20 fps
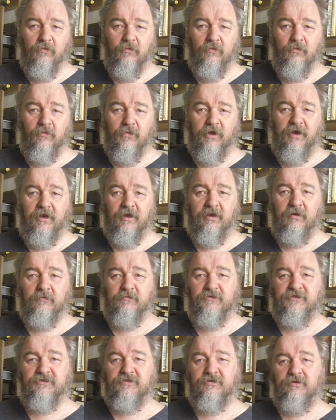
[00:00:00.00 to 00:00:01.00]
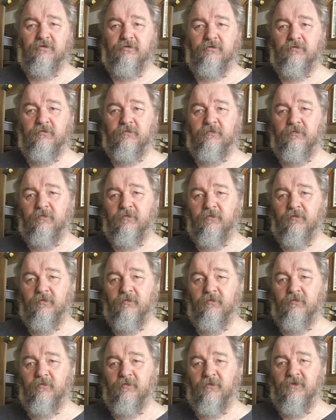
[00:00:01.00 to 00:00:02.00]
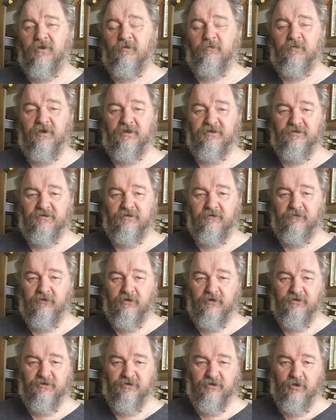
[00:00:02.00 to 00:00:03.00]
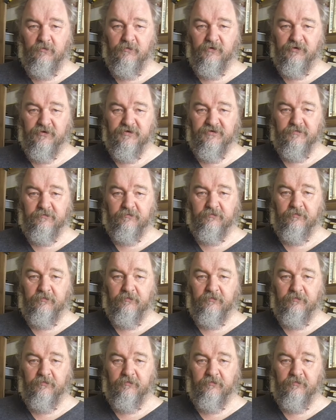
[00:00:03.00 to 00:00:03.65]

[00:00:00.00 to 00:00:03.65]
when it comes to competitive consumerism,